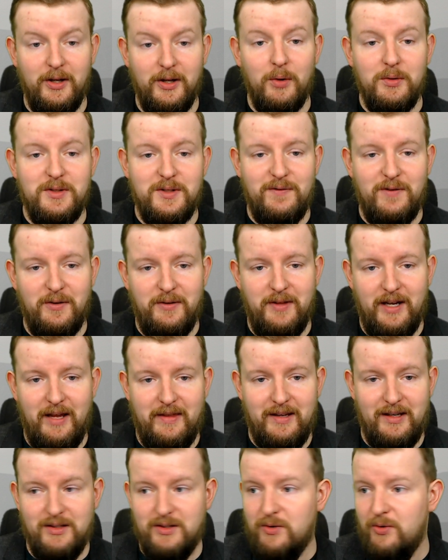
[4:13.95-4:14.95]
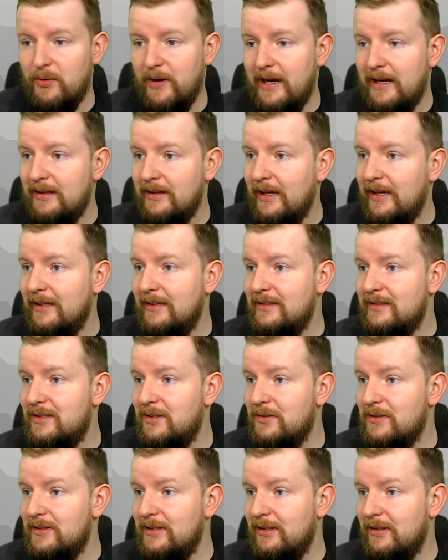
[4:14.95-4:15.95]
The Odin Sphere thing I think is great. Like,
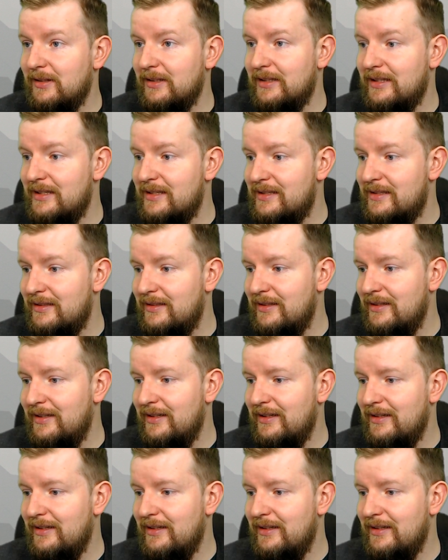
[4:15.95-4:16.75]
seriously, look at this.